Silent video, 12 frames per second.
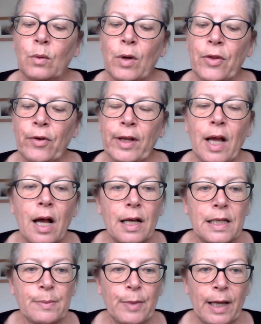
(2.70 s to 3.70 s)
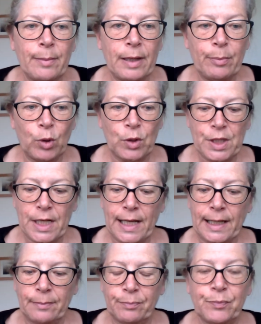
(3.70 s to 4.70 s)
Wuthering Heights by Emily
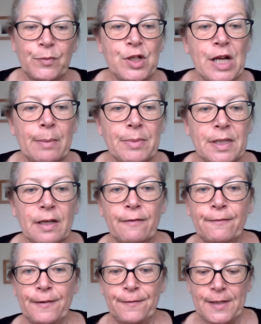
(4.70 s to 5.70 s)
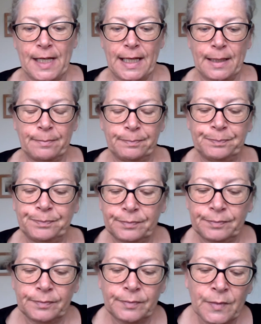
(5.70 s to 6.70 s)
Bronte, Chapter 15.
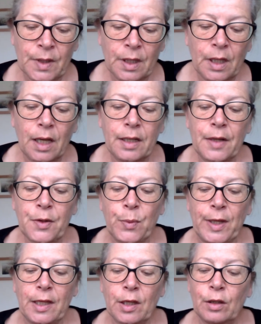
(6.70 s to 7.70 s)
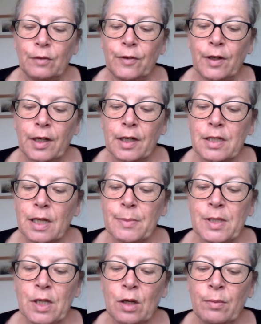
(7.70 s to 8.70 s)
Another week over, and I'm
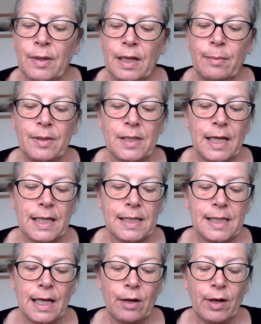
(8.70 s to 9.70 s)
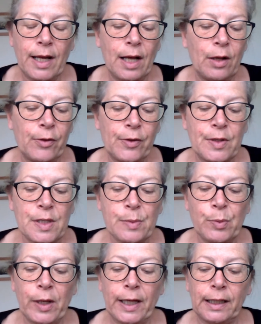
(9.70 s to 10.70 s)
so many days nearer health and
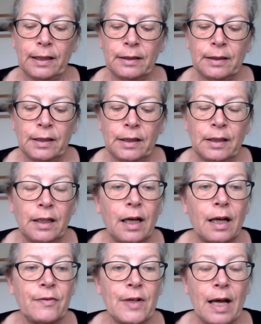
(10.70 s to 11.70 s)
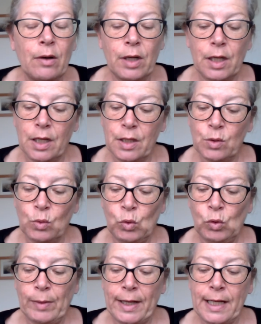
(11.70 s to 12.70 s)
spring. I've now heard
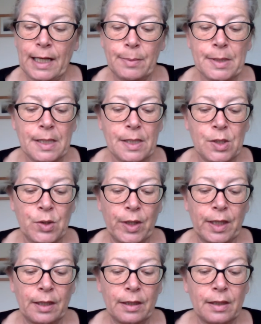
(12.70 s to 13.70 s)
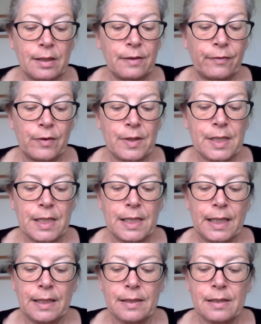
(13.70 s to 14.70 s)
all my neighbours' history at different
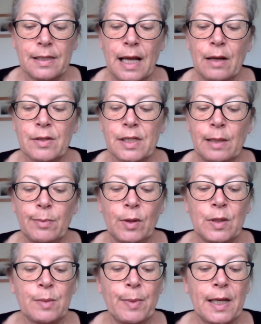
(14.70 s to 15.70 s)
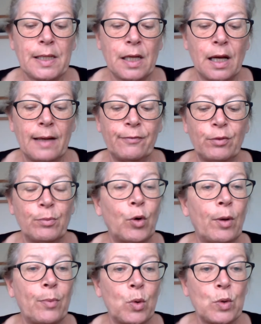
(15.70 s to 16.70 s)
sittings, as the housekeeper could spare time from more
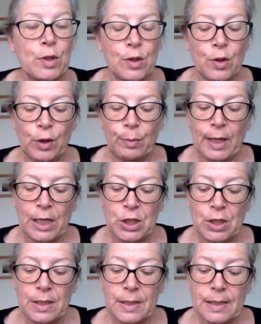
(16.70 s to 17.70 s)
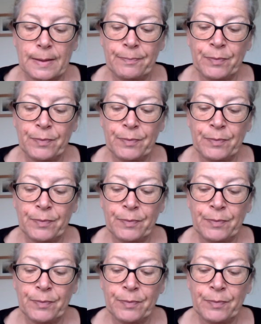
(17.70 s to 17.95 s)
important occupations.